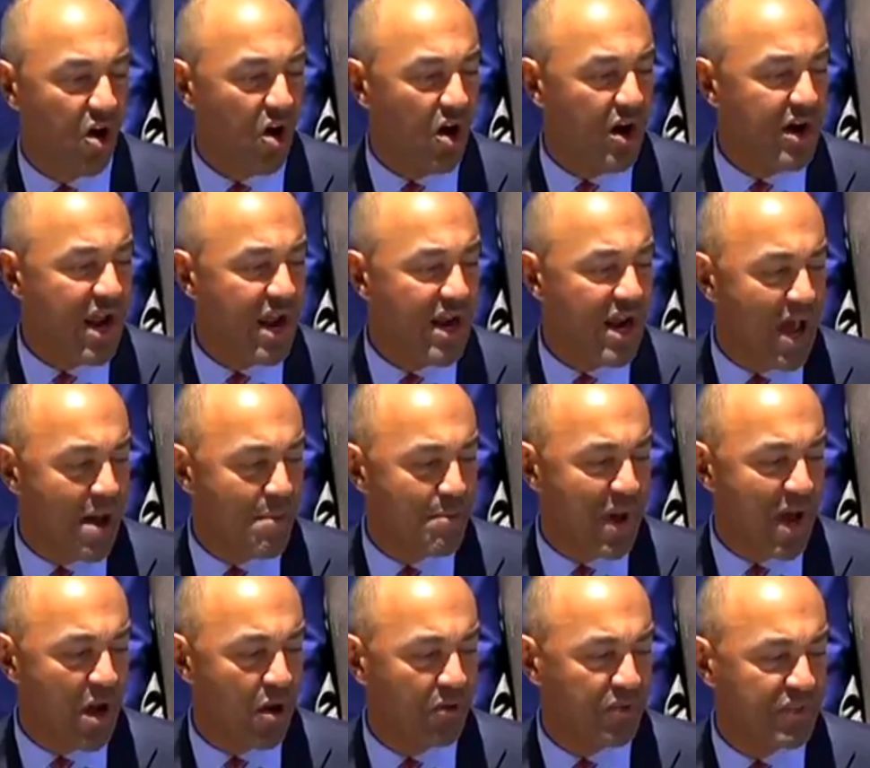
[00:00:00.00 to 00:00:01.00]
on a
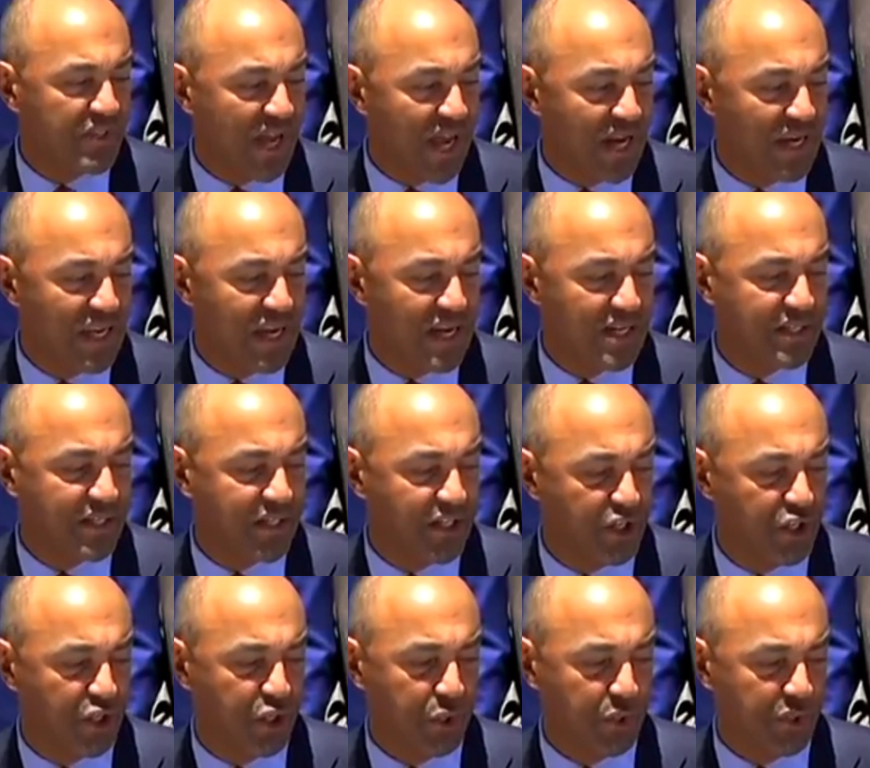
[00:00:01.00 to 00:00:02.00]
number of salient
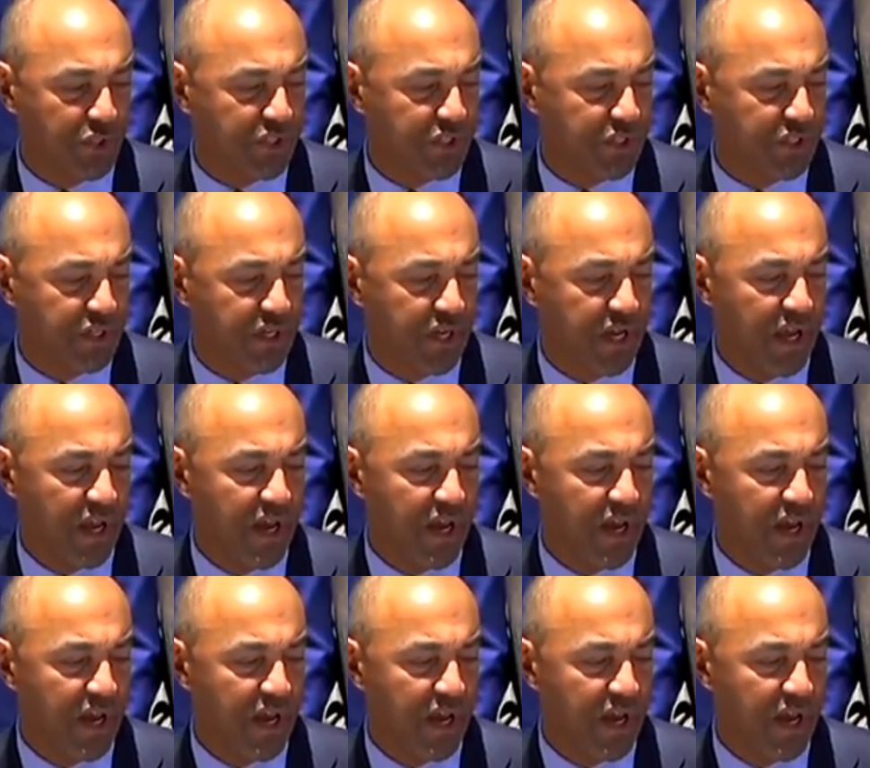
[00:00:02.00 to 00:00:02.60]
issues